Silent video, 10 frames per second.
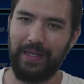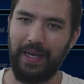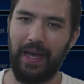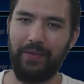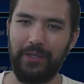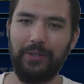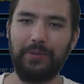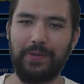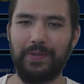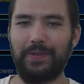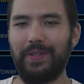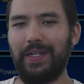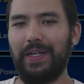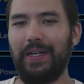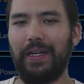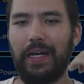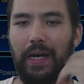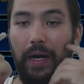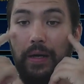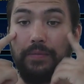have a use.
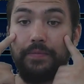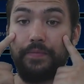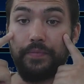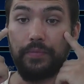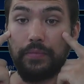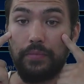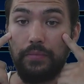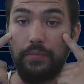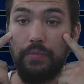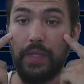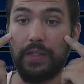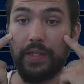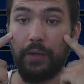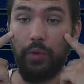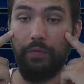Select